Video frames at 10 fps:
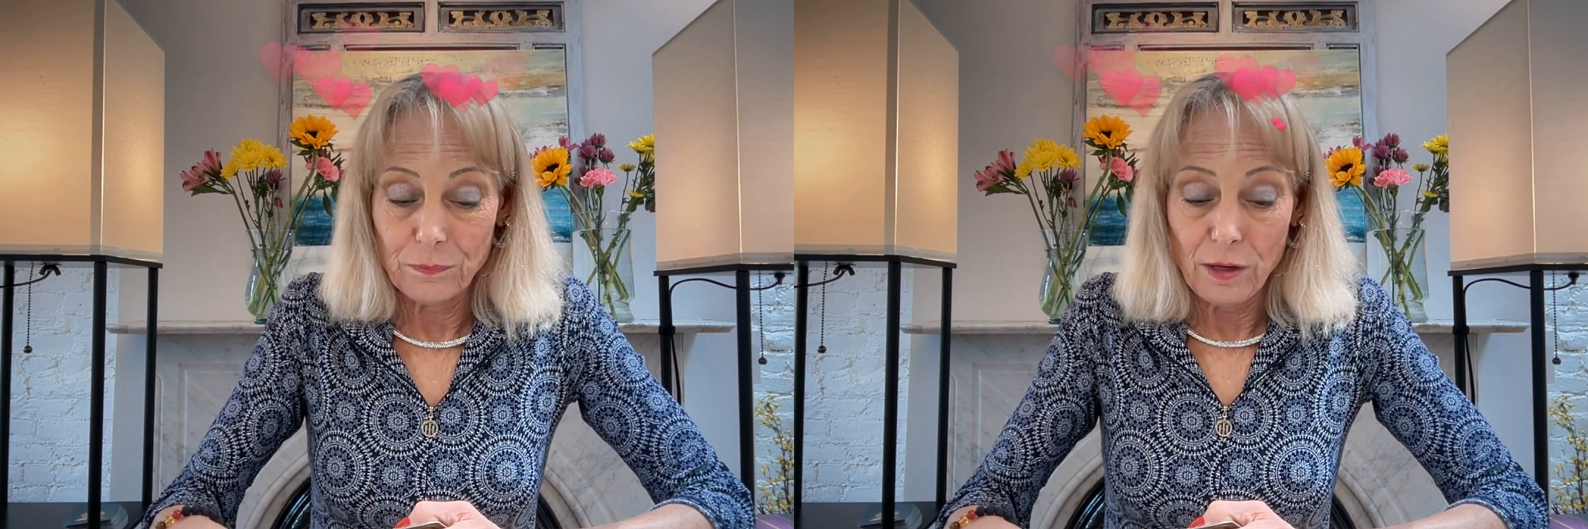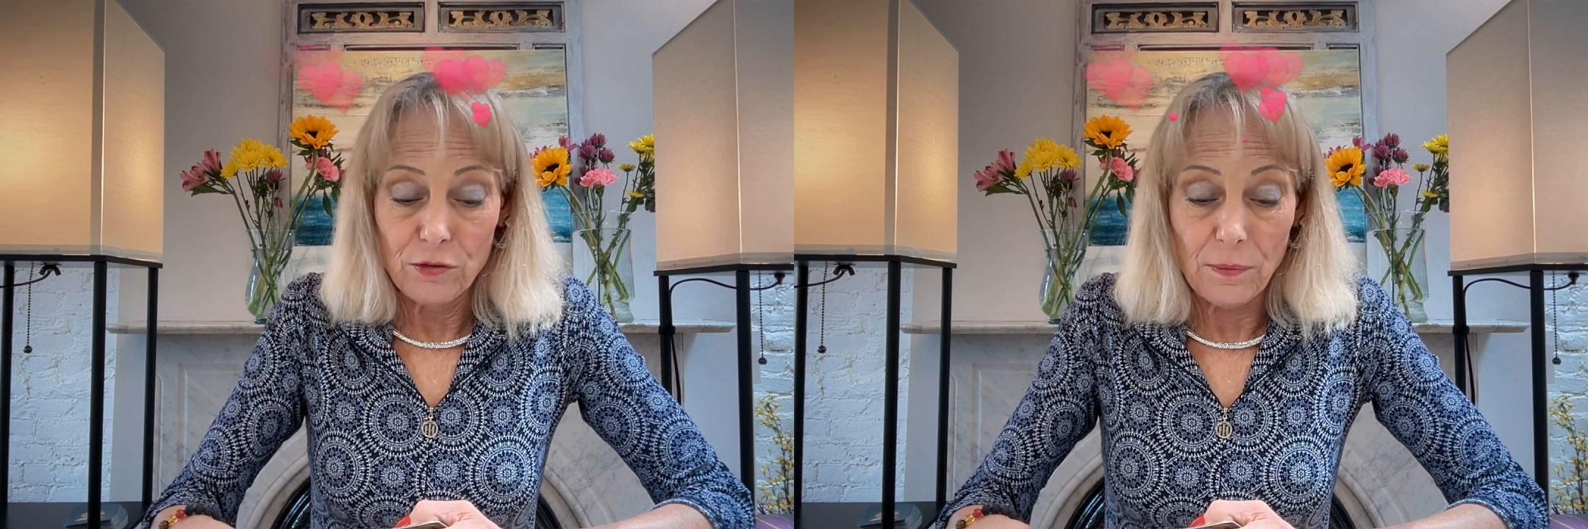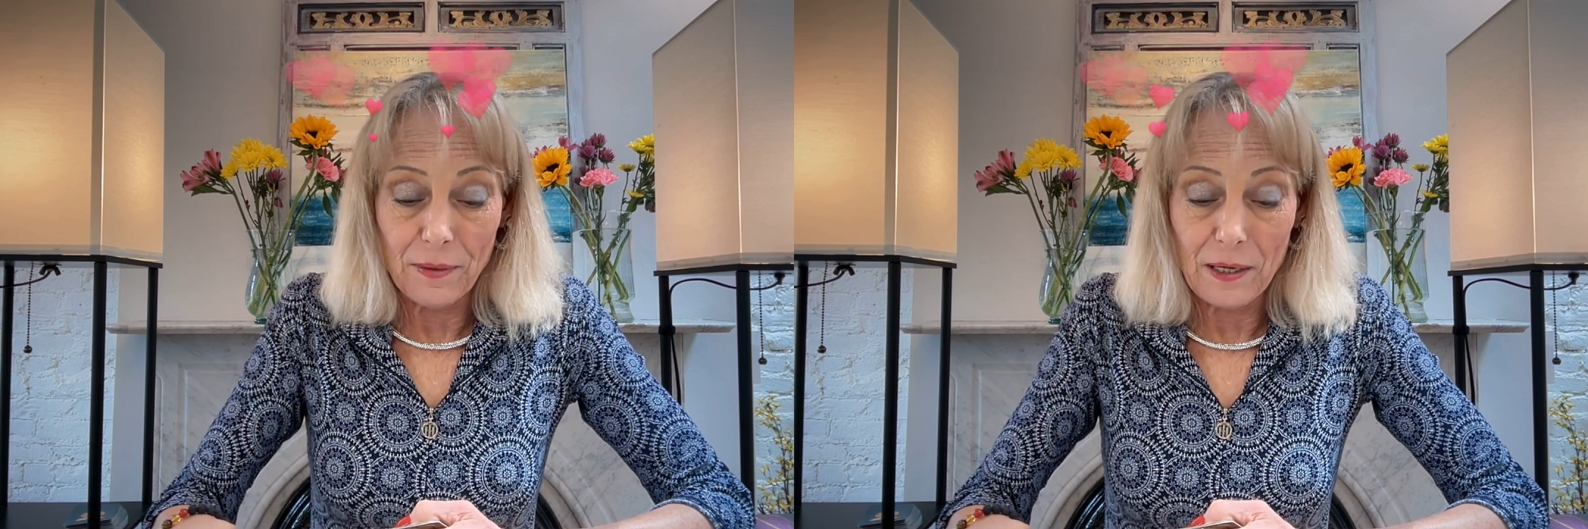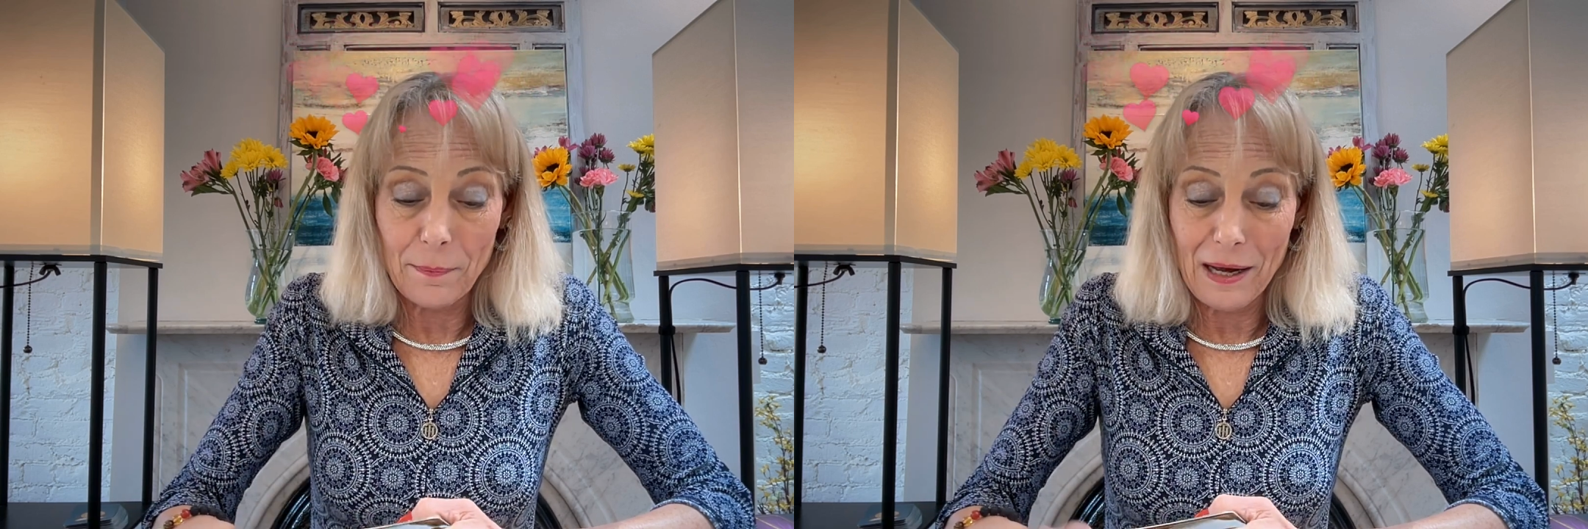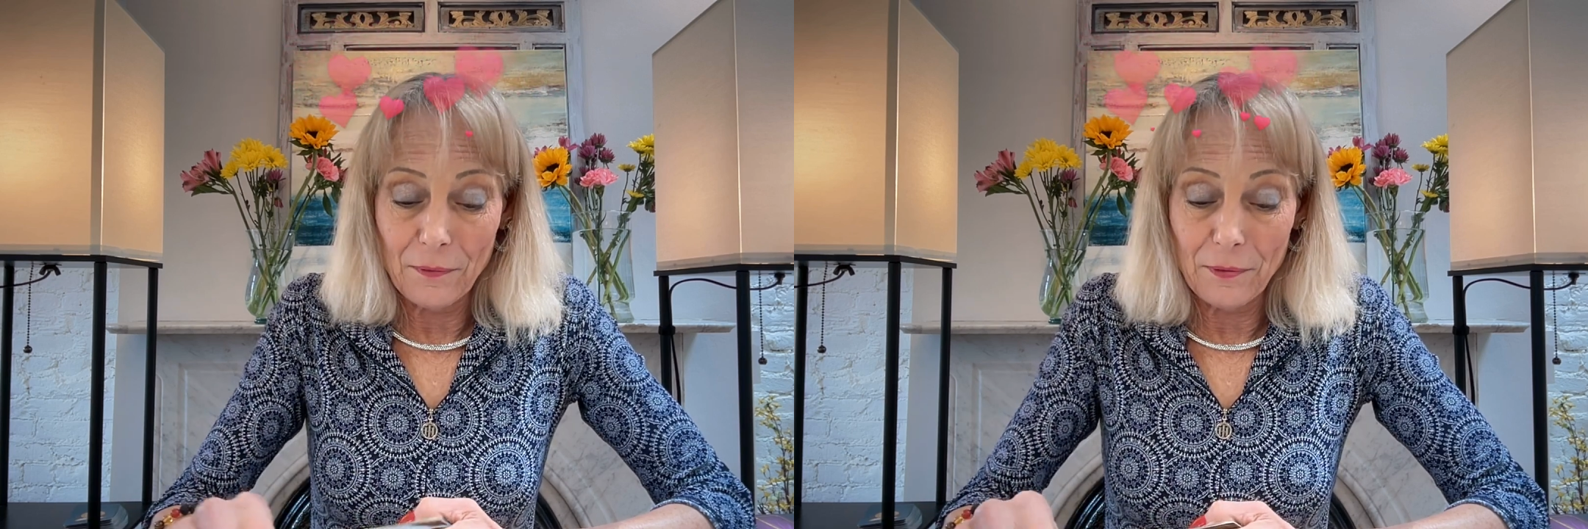Something
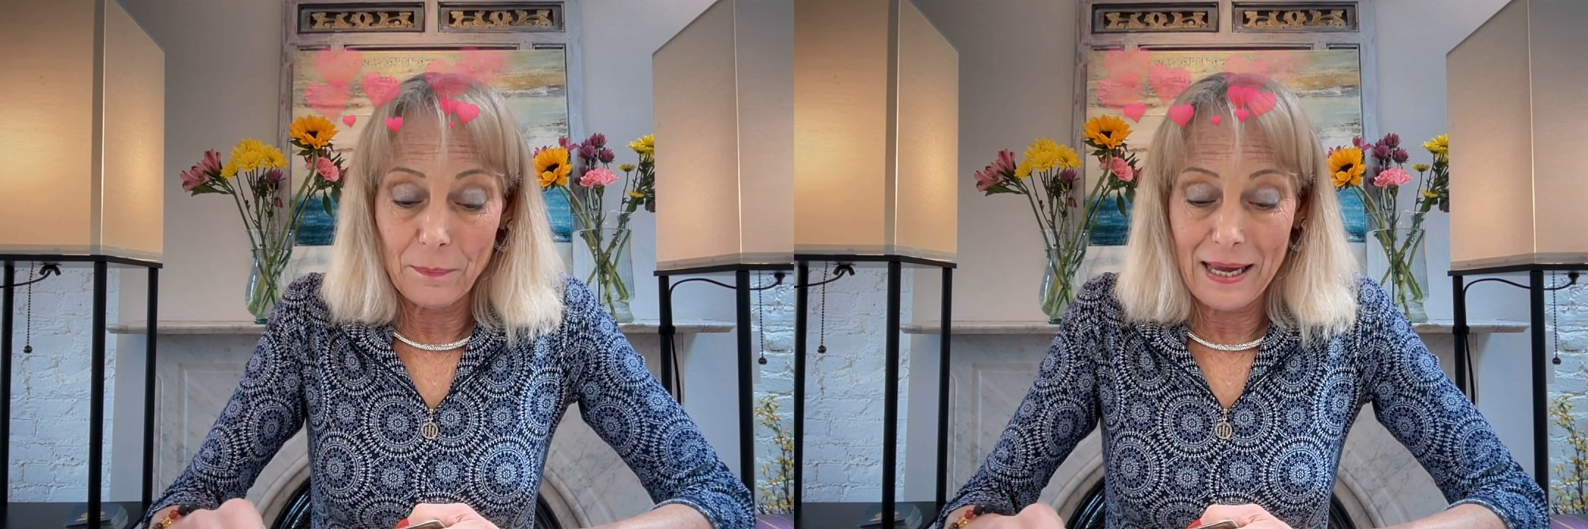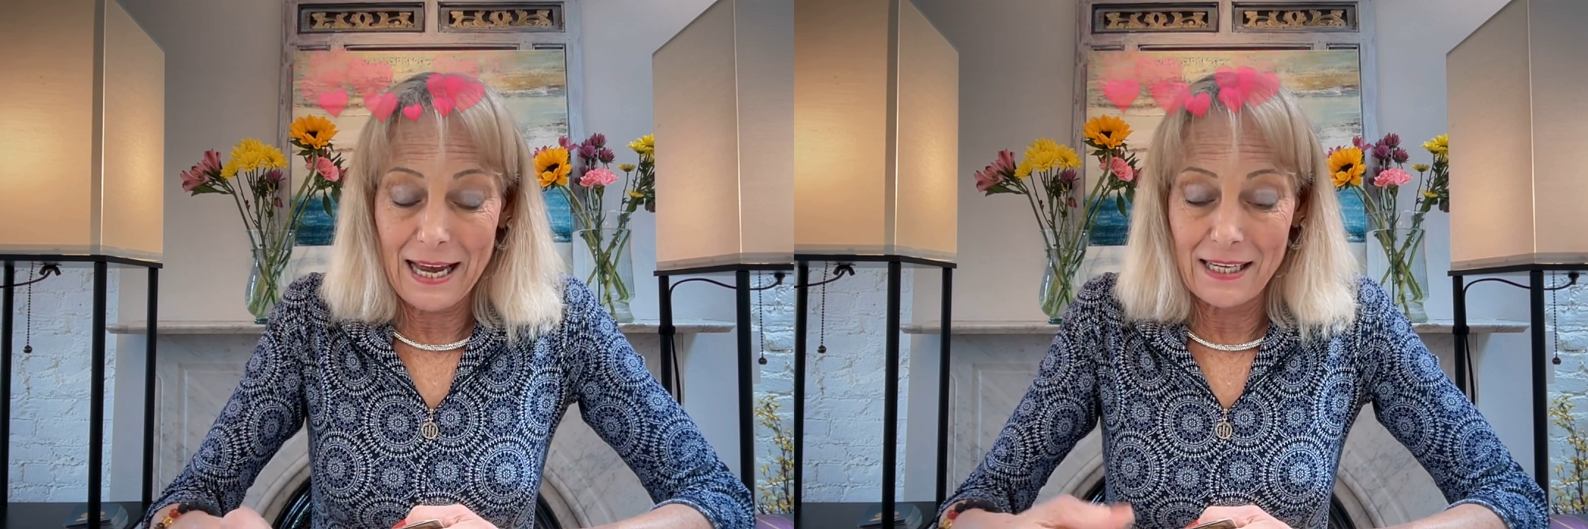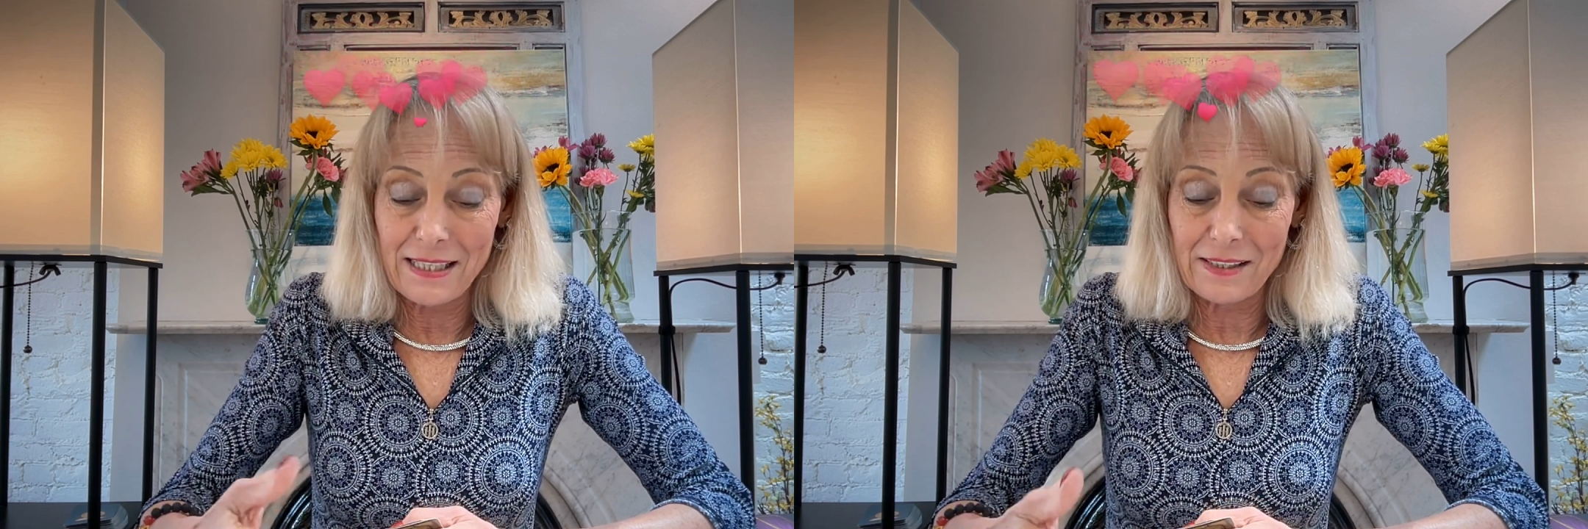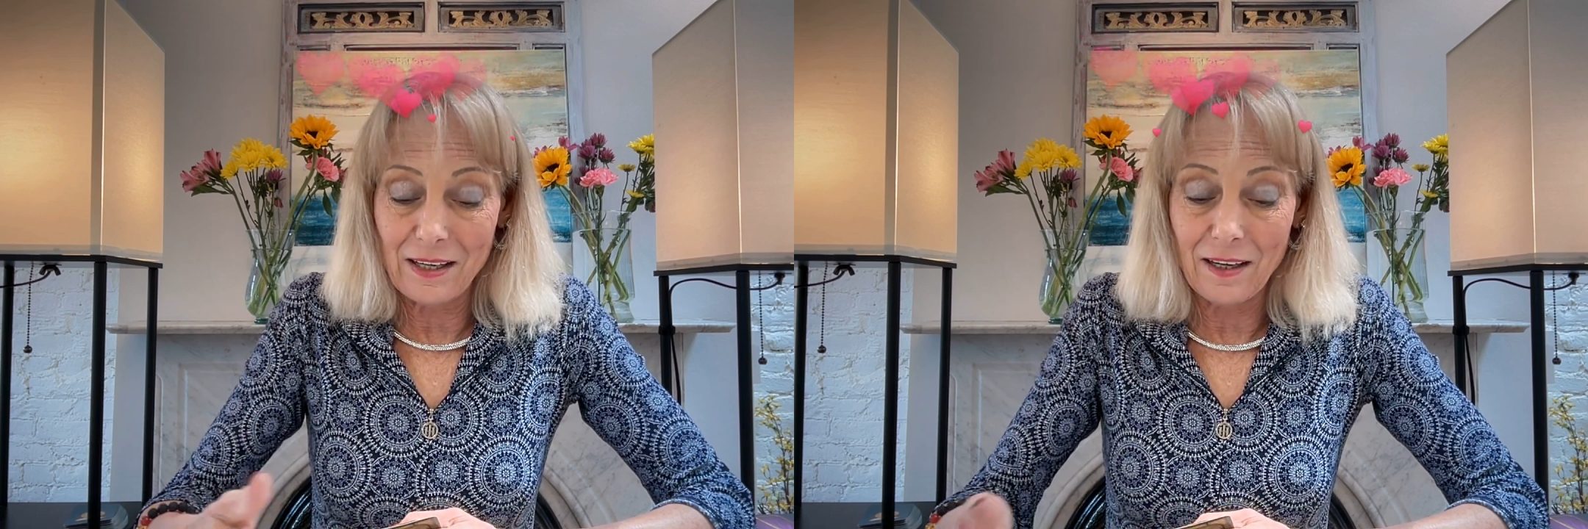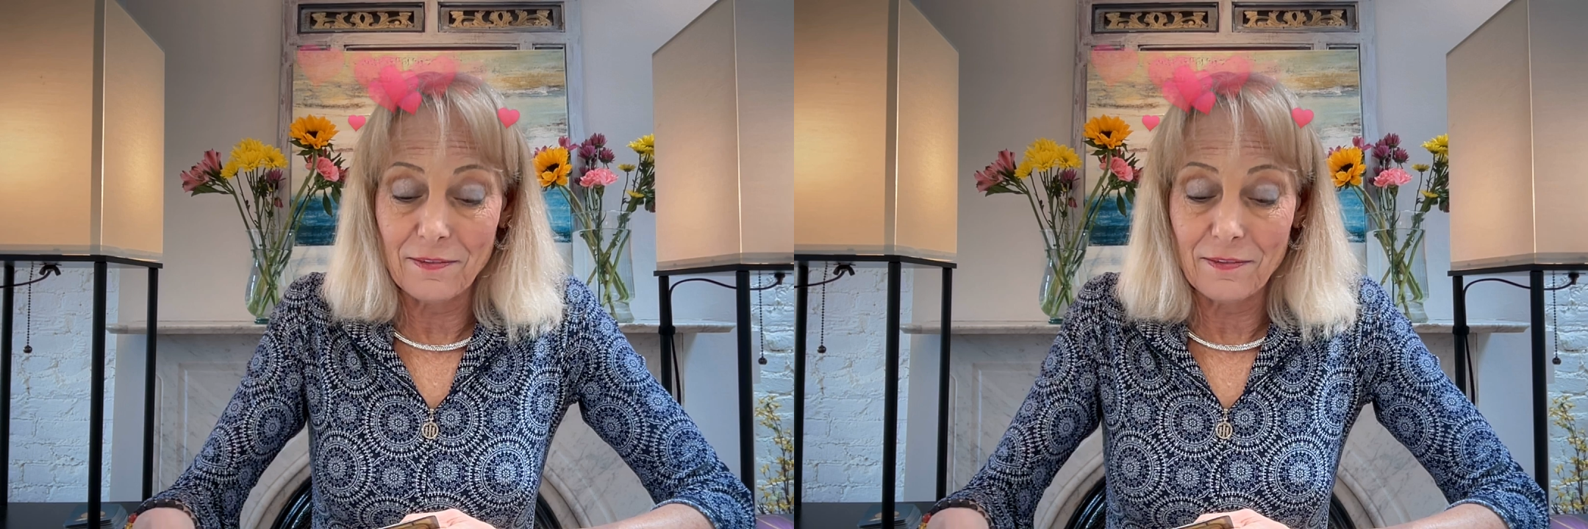about the past love,